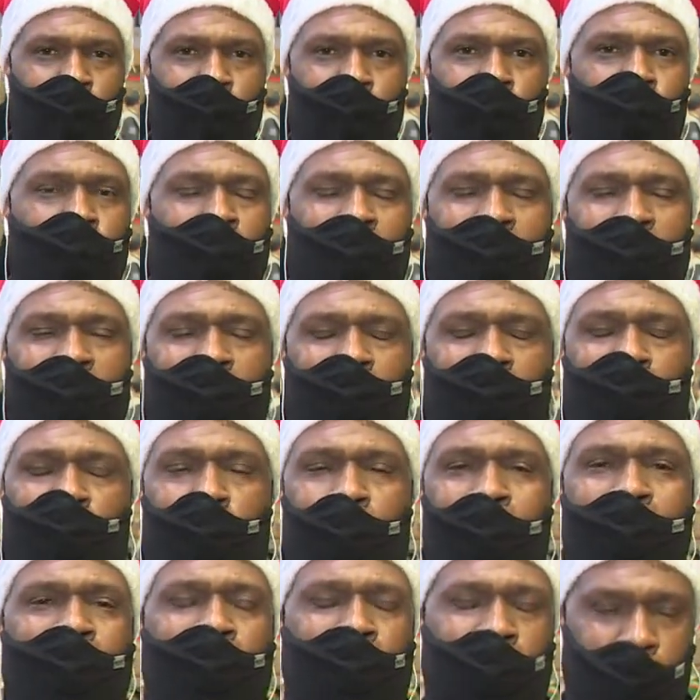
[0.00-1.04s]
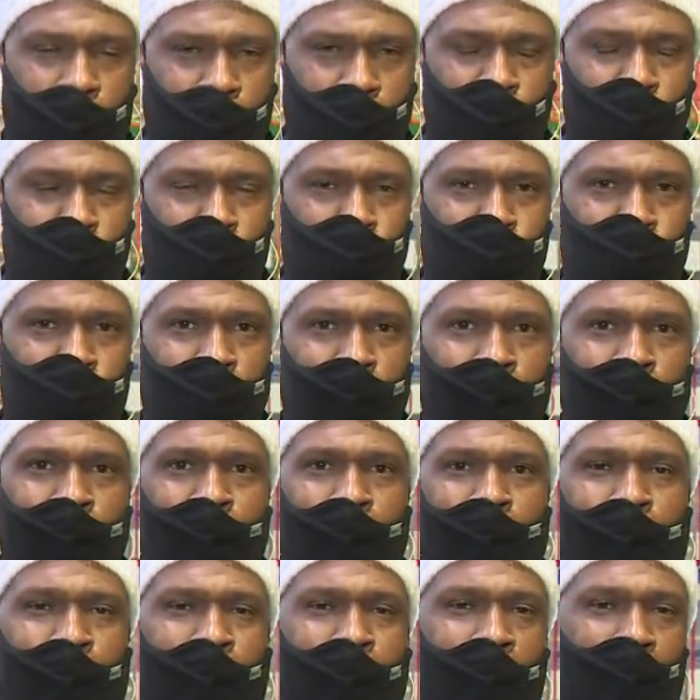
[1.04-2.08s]
we're gonna give away clothes,
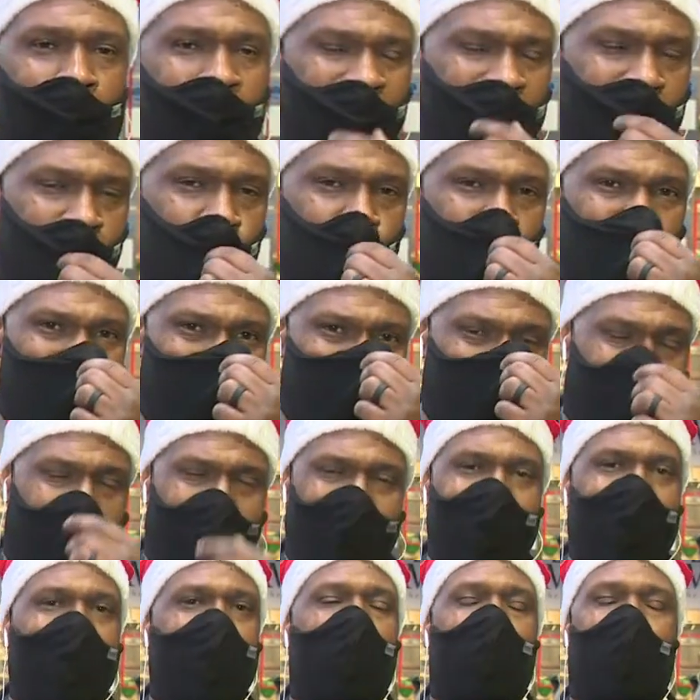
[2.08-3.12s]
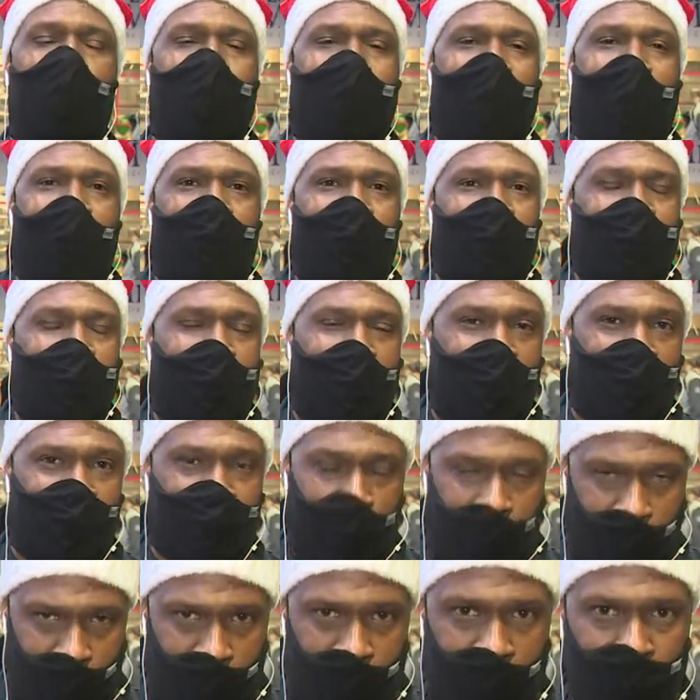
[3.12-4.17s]
and uh, we just want everybody to come on out and get
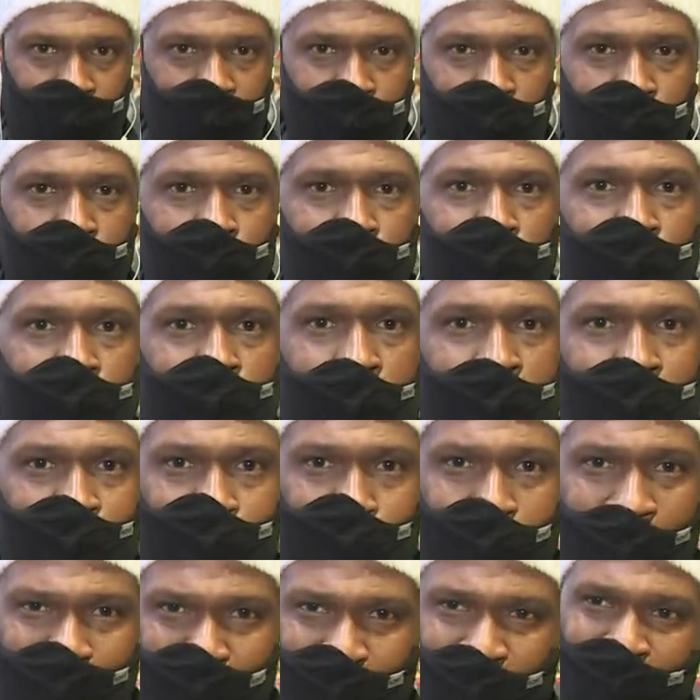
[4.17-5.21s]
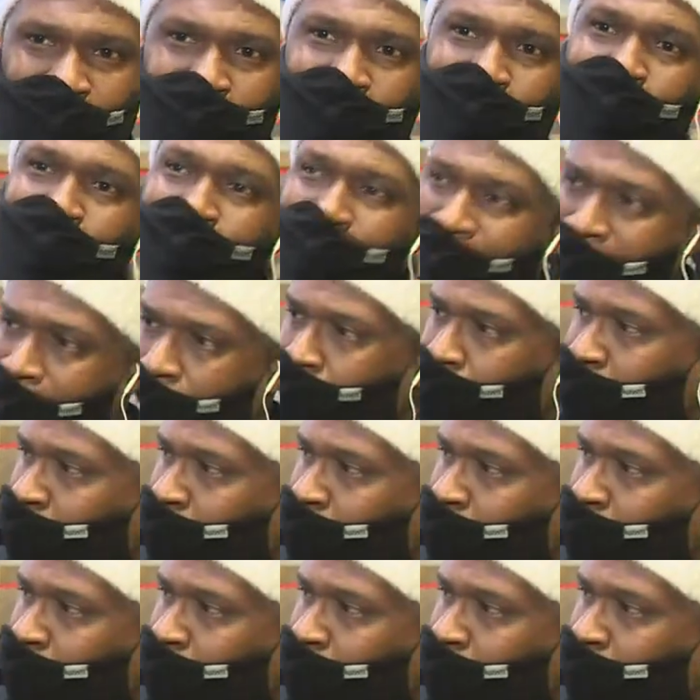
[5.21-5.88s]
involved. And so, as you can see now, we're